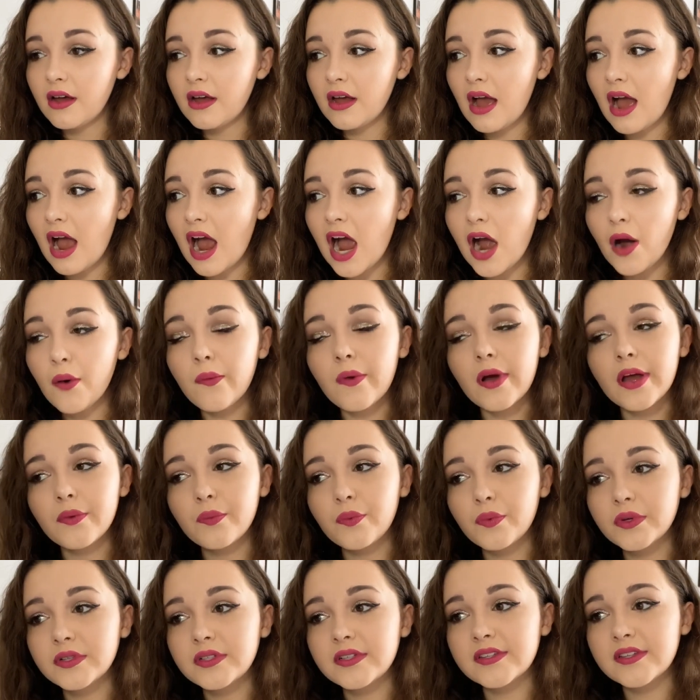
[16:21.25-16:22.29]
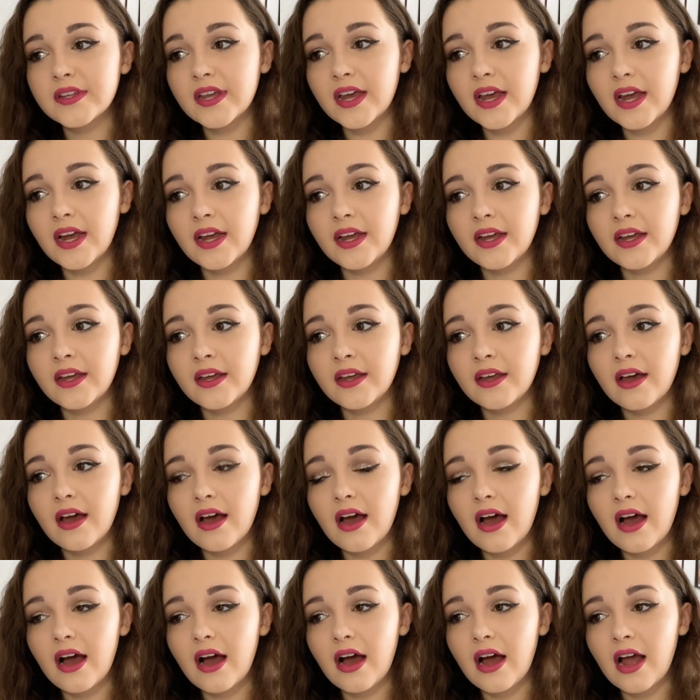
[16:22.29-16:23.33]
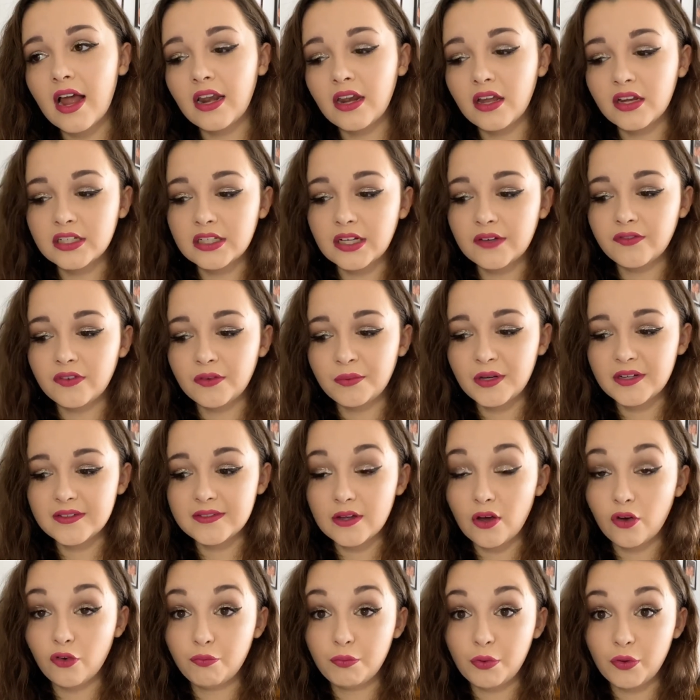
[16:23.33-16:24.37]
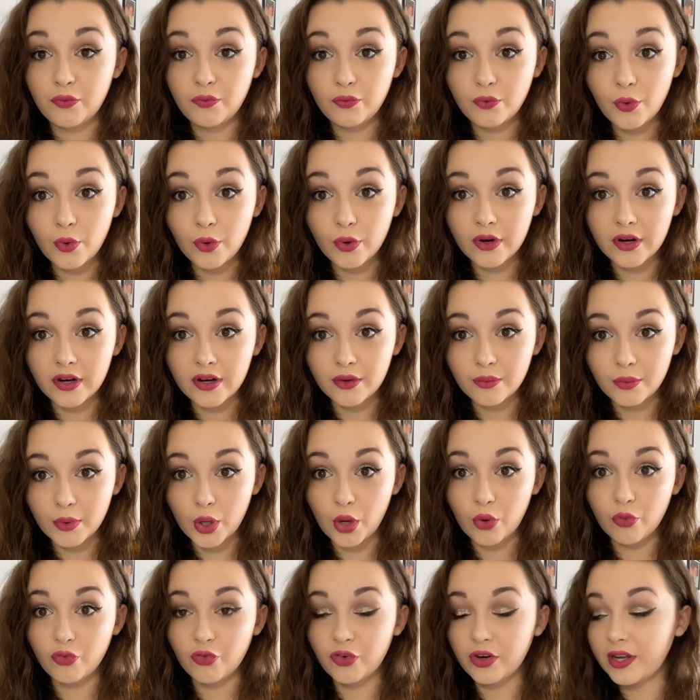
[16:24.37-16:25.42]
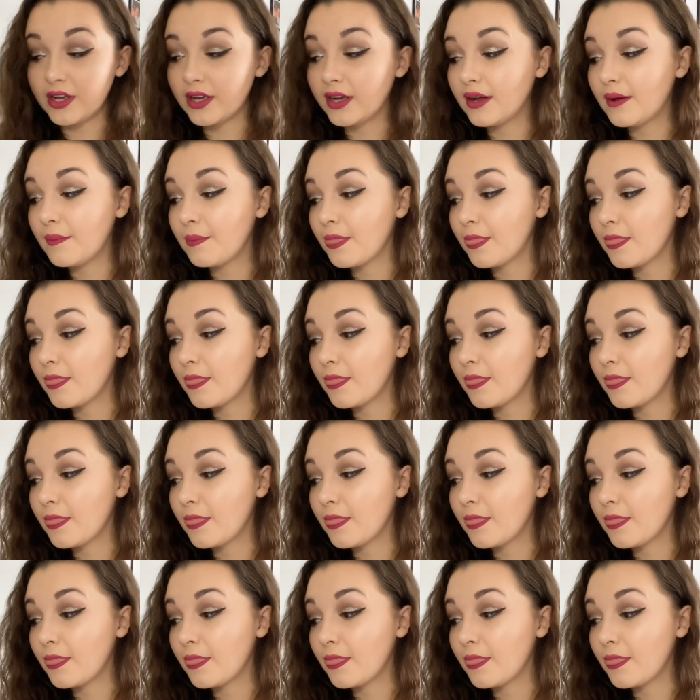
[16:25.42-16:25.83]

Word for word: how I would say I looked after myself before recovery.